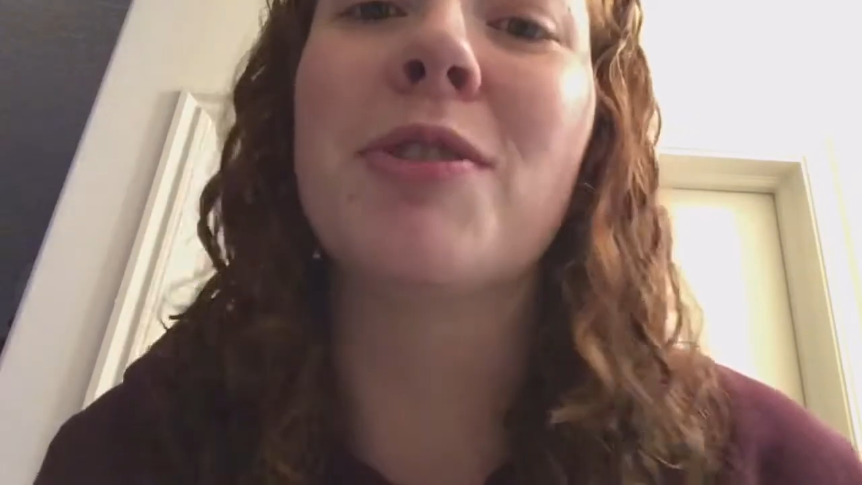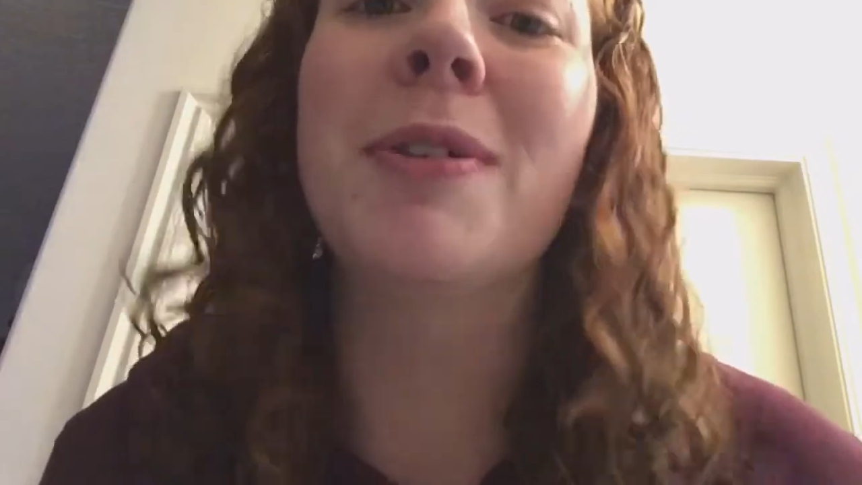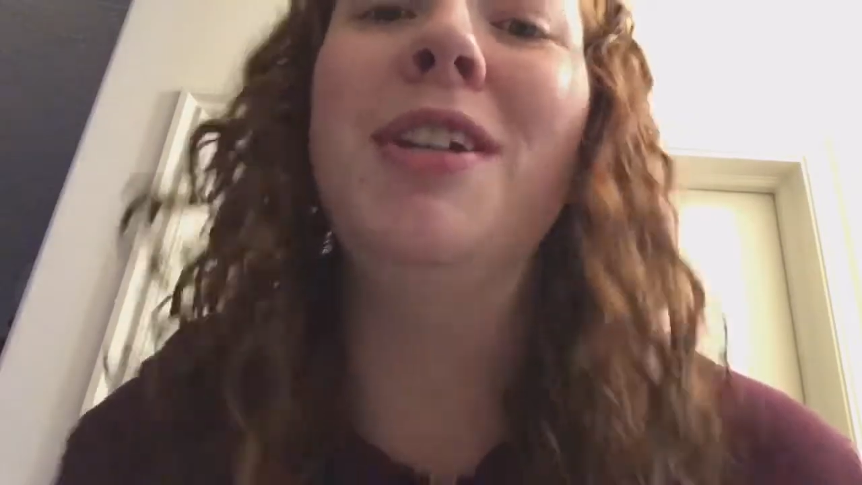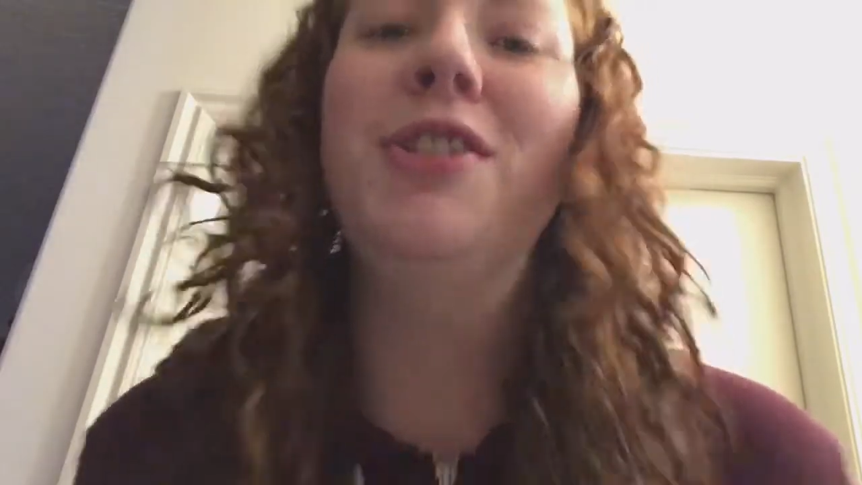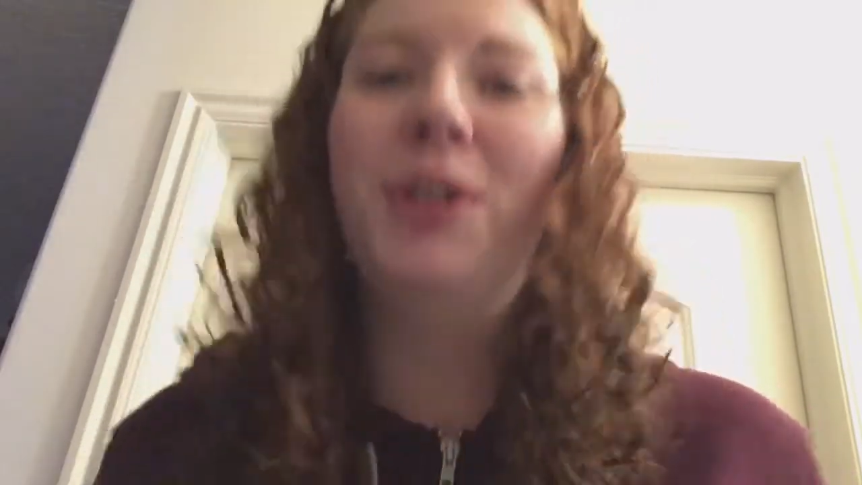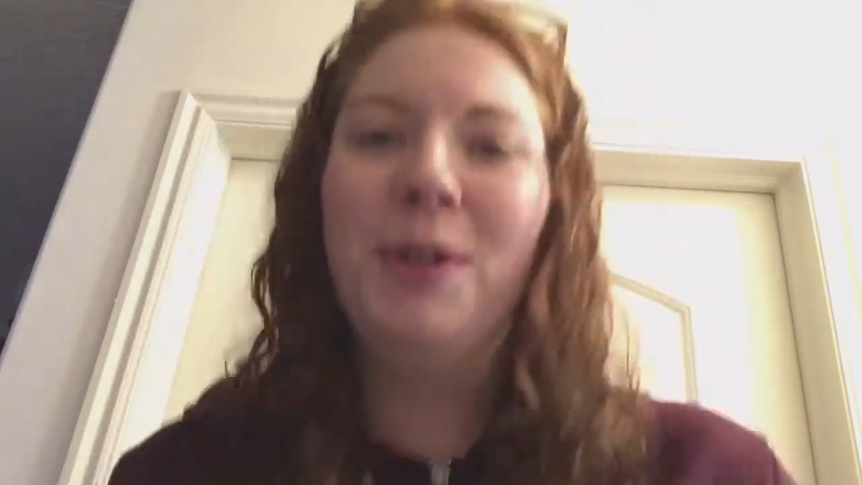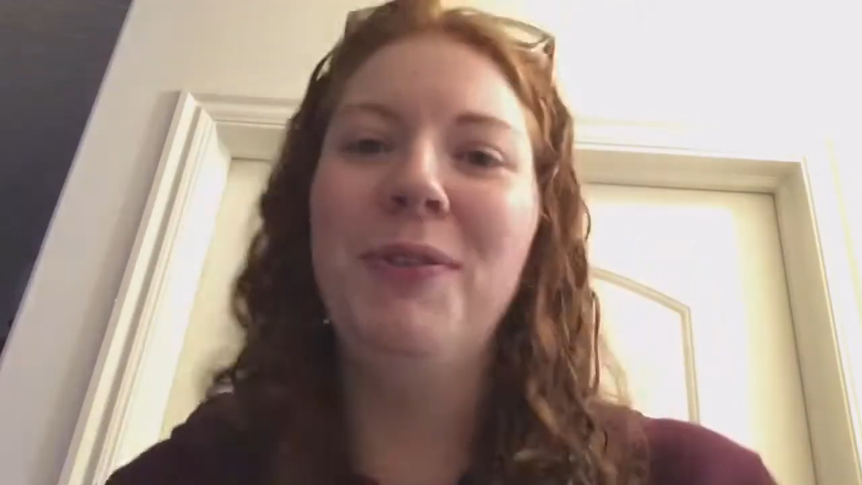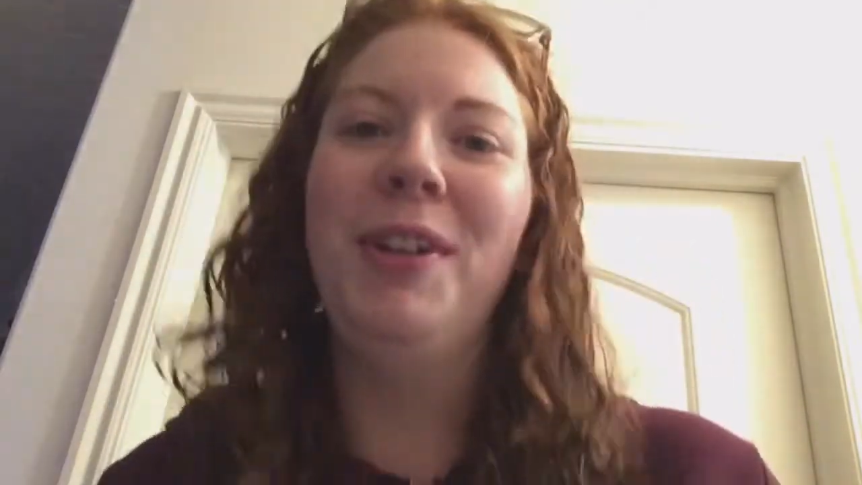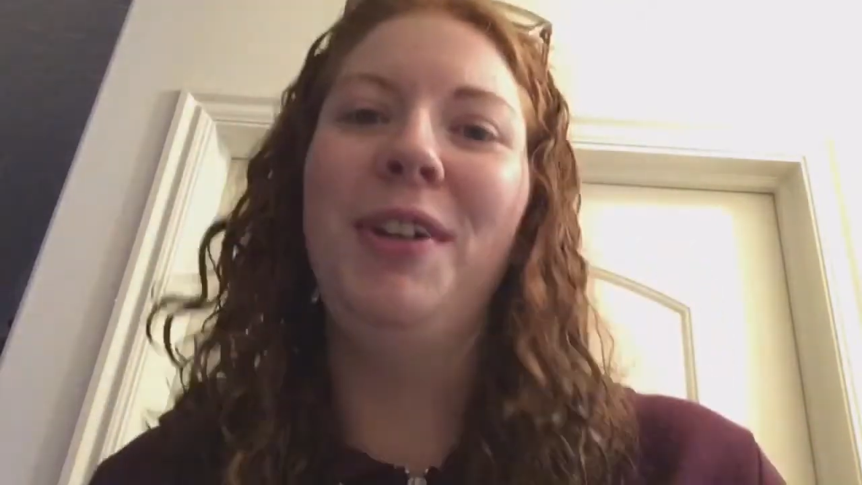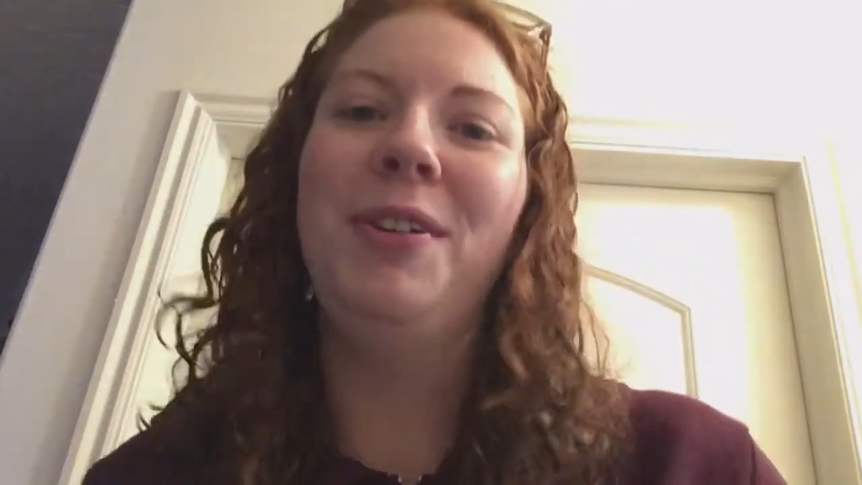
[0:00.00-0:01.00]
22
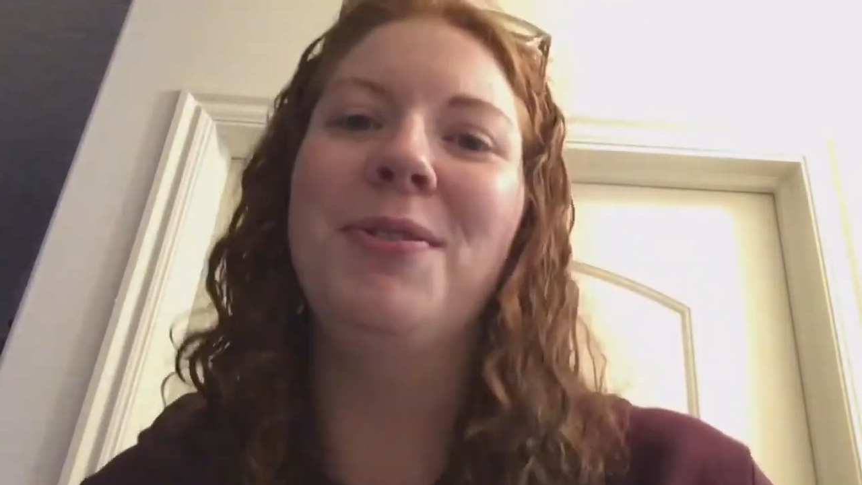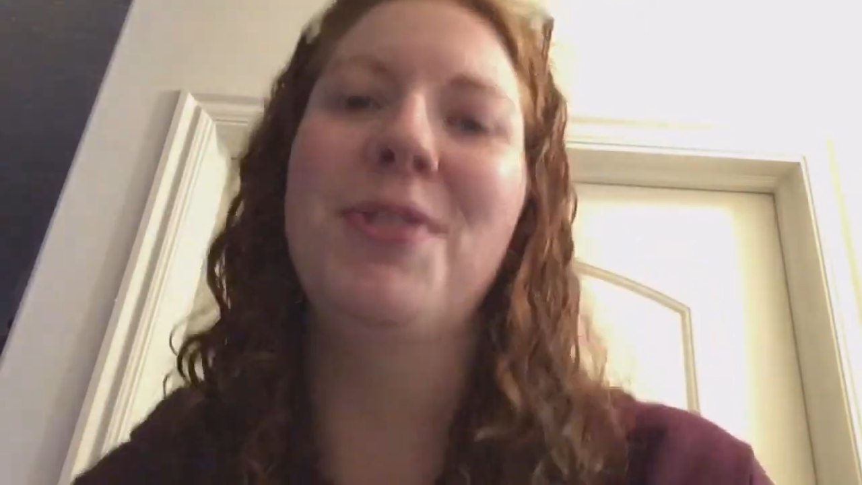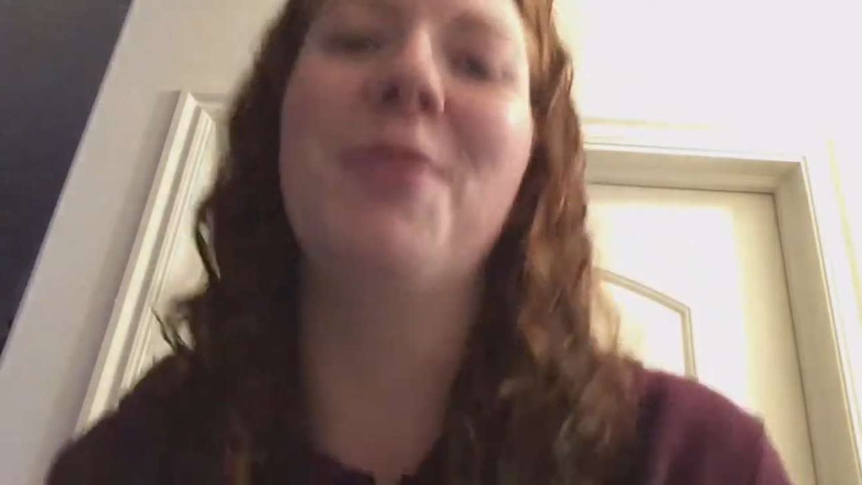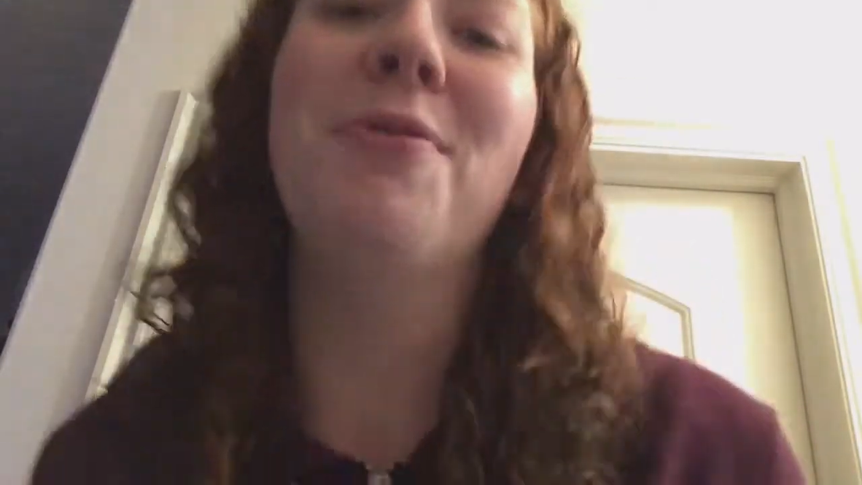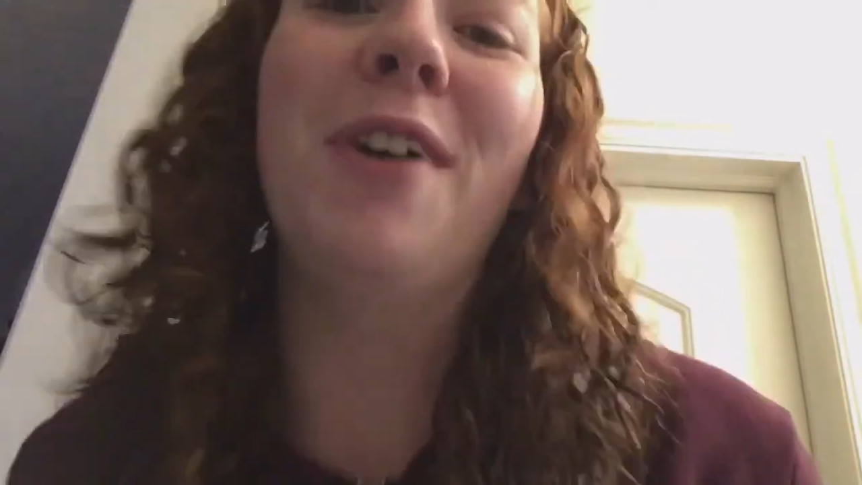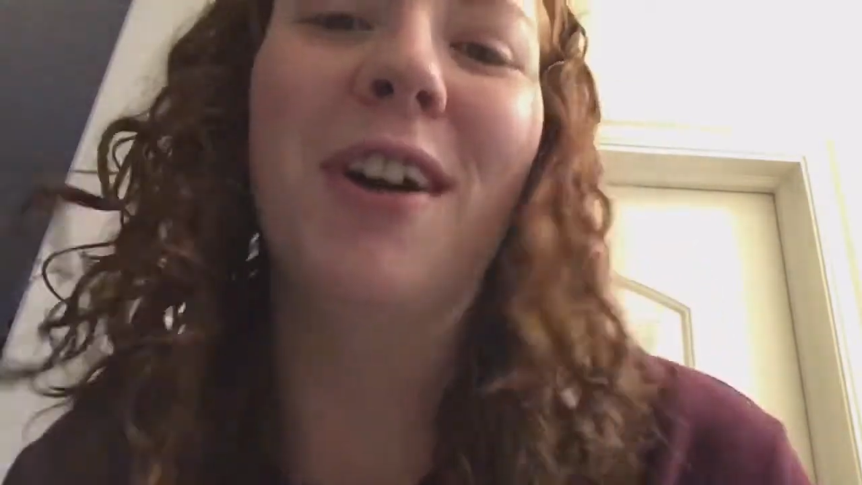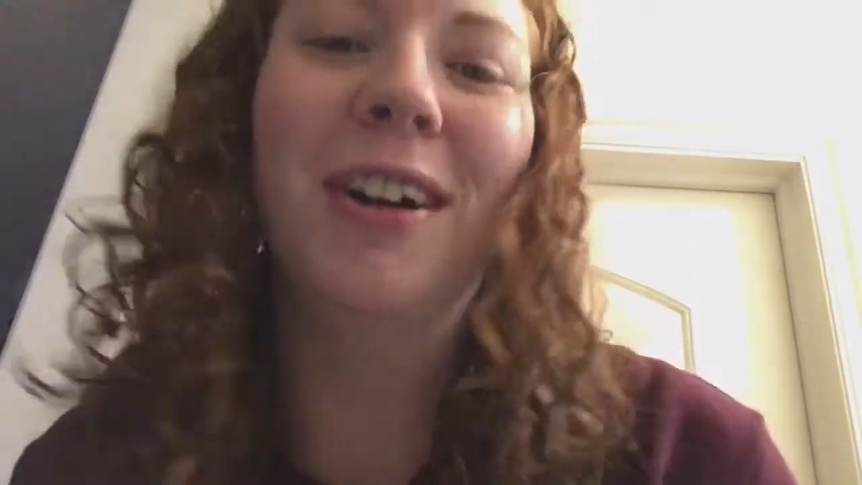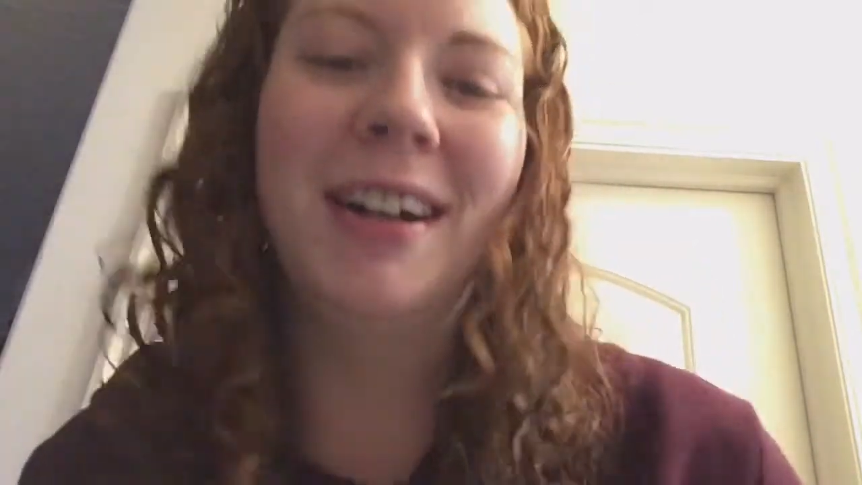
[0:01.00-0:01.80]
of you so far,